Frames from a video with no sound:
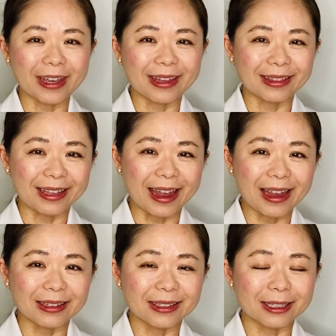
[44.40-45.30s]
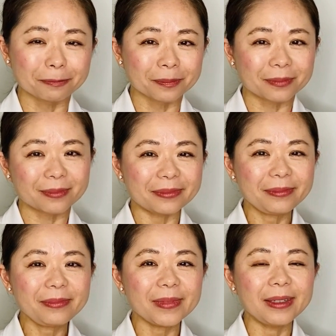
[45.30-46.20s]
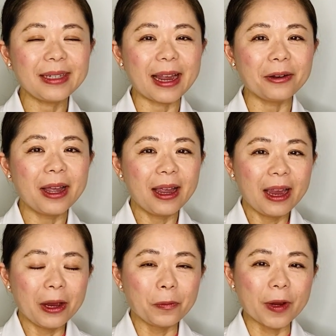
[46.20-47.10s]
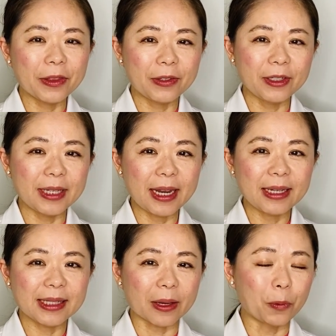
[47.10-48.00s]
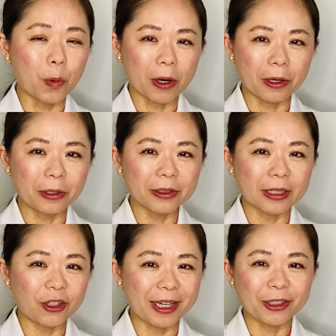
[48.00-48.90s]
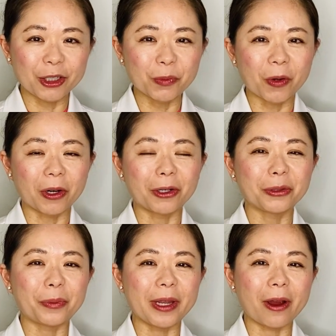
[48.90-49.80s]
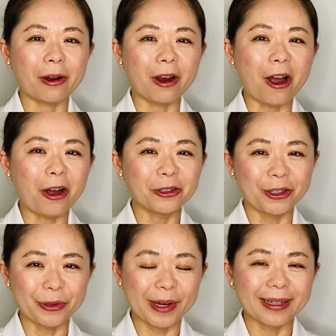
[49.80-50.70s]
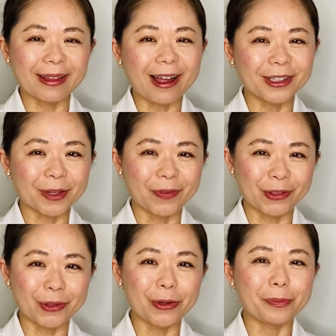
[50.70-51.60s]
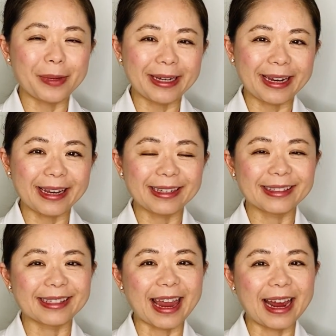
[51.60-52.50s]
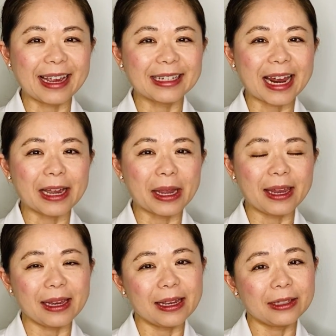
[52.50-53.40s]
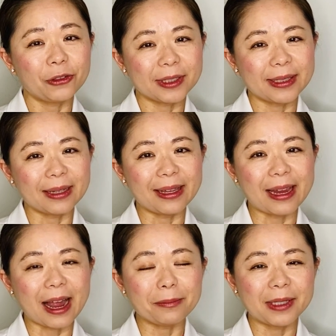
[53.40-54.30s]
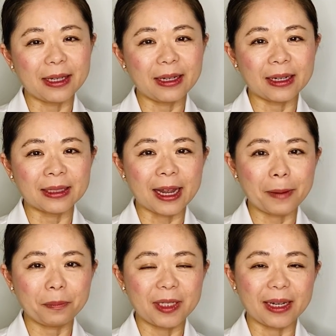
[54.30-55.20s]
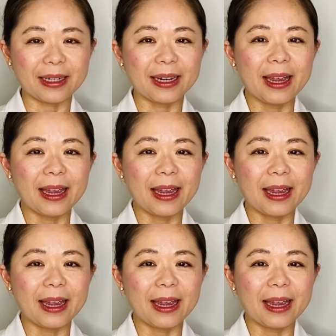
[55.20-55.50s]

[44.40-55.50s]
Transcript: at the end? Now, with today's changing world, we are all doing lots of Zoom meetings, and interestingly, I'm seeing an uptick